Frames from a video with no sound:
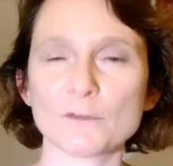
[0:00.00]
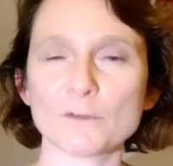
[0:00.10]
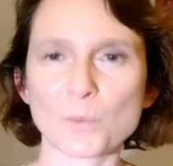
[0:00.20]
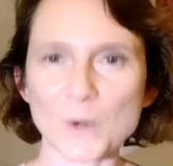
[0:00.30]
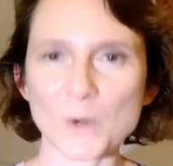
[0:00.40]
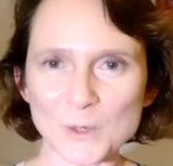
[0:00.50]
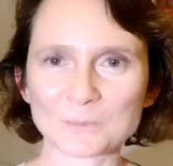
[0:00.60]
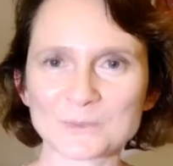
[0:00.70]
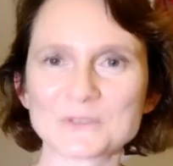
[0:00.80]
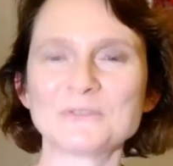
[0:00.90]

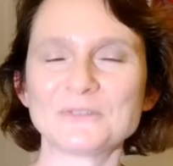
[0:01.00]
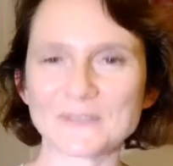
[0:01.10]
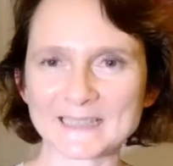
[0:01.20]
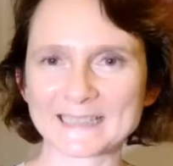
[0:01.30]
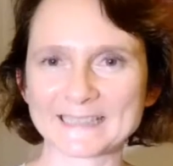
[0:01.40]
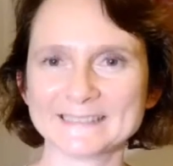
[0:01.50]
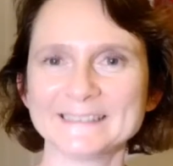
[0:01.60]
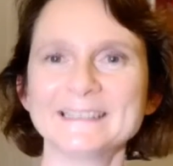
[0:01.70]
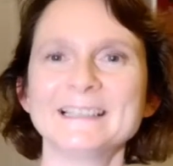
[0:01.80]
overwhelmed feeling